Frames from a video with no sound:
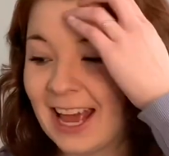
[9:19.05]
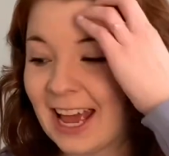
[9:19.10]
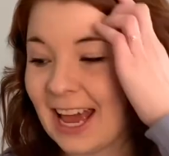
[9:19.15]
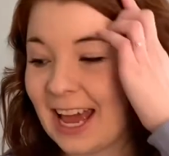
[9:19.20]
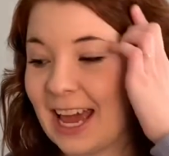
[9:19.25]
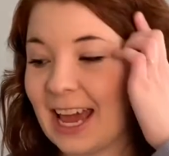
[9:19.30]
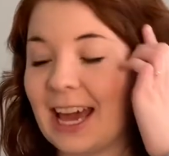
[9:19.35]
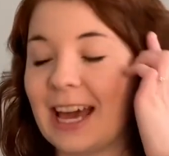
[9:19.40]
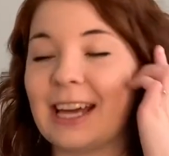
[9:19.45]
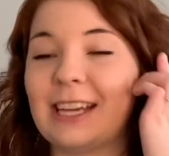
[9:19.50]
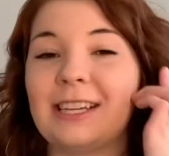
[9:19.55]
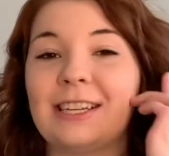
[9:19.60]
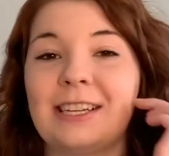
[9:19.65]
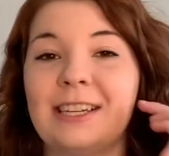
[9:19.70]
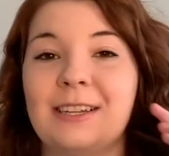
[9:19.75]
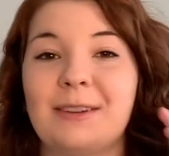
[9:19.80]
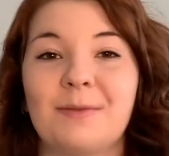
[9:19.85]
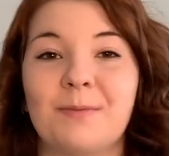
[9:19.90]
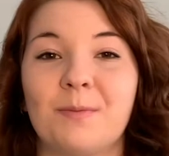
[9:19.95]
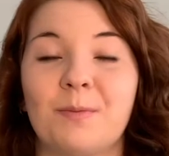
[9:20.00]
And
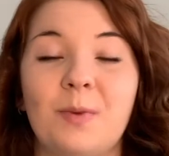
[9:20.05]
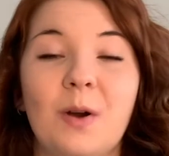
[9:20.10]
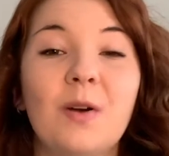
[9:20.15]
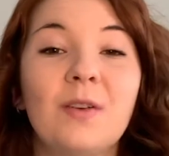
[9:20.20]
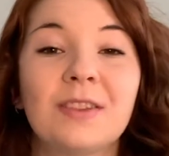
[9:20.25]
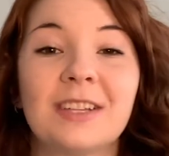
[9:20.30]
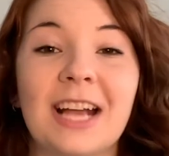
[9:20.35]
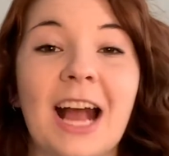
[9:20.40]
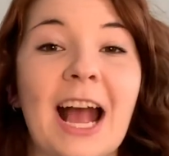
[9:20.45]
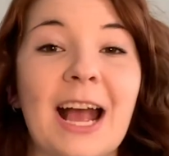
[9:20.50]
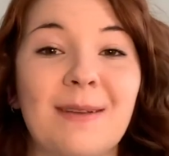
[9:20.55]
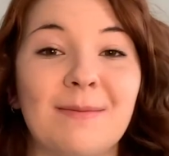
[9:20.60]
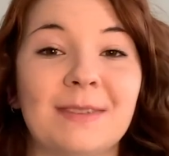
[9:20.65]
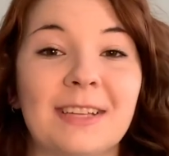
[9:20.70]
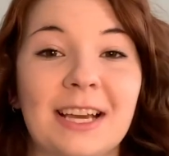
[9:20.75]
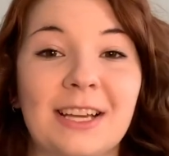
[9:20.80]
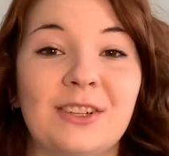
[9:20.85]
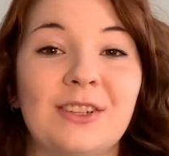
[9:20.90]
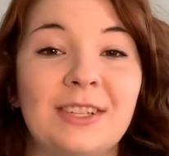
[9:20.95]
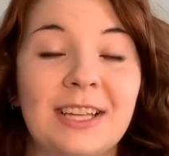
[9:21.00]
both times
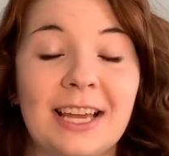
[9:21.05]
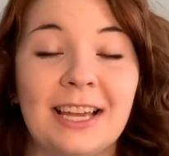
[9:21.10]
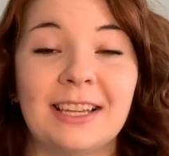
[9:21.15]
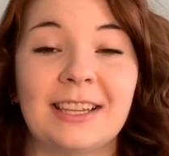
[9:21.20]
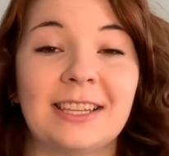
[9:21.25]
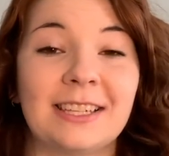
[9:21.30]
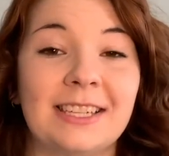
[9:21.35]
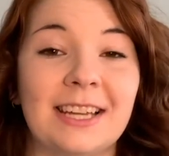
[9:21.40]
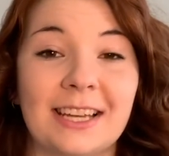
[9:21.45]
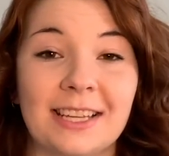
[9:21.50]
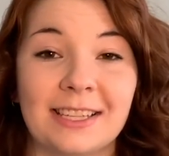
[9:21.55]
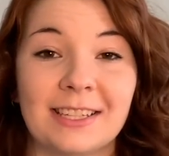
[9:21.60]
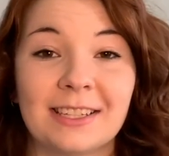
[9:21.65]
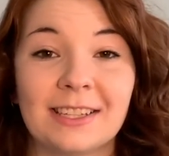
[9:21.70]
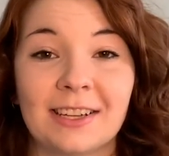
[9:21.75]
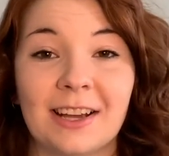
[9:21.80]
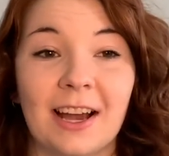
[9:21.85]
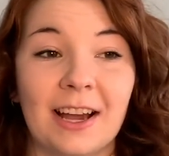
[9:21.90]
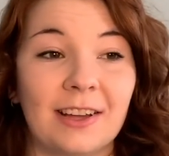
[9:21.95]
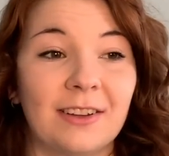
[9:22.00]
I just handed the test to
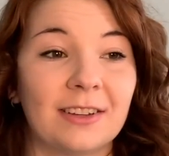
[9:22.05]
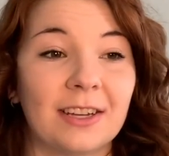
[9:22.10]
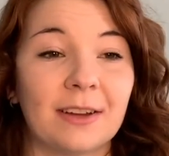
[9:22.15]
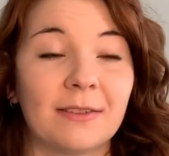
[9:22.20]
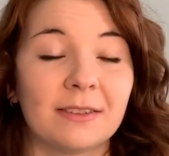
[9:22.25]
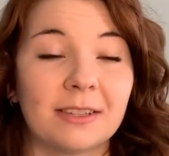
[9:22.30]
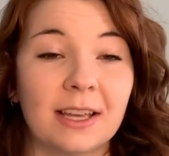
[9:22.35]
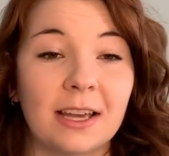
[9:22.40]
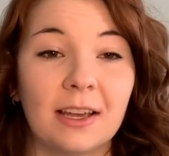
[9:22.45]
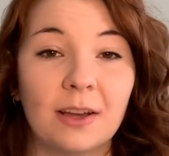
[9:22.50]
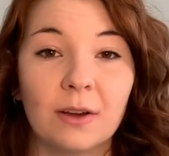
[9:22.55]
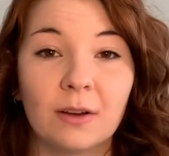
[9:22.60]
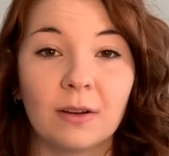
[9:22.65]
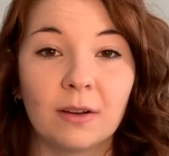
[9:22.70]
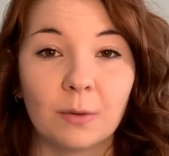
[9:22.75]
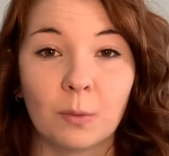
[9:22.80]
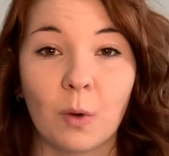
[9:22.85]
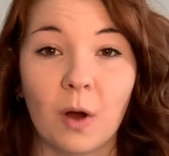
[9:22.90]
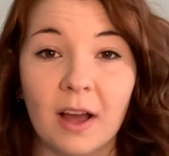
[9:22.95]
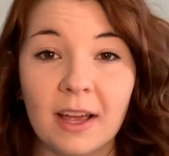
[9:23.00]
Kyle and I was like,
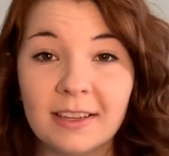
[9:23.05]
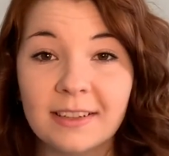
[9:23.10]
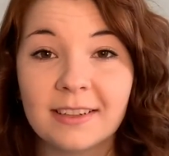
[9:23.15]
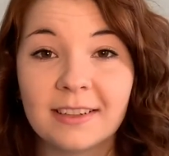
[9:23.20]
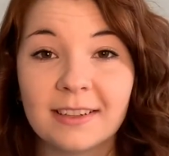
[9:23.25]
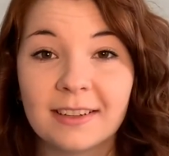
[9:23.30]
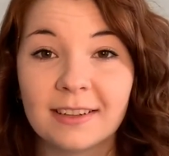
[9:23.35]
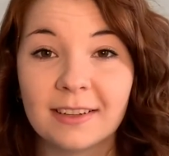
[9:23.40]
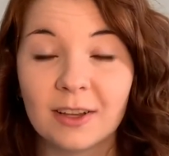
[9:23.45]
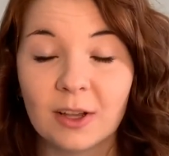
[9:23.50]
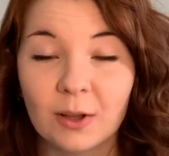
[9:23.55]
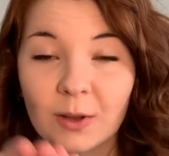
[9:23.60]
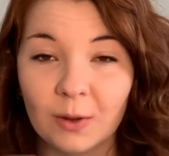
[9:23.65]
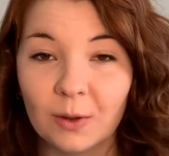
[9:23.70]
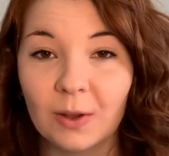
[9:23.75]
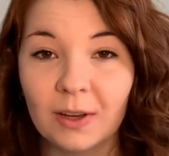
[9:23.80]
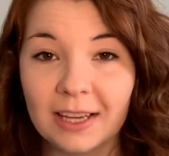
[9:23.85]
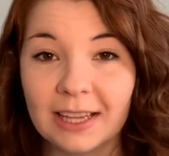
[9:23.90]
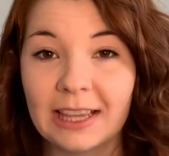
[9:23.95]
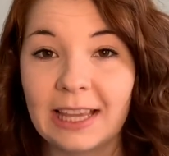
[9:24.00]
what?
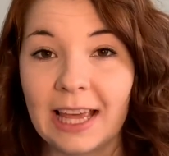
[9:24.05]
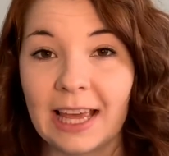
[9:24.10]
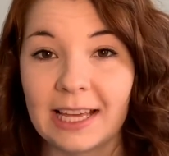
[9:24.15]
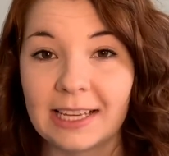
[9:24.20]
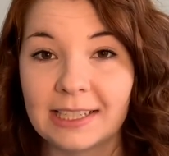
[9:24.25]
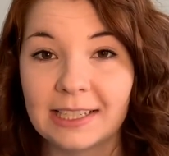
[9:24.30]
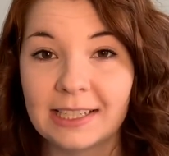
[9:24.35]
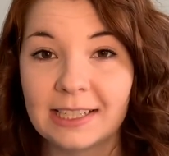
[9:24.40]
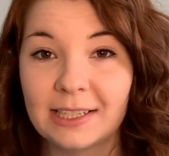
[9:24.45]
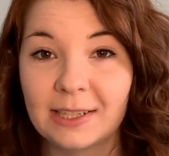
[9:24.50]
Look at this.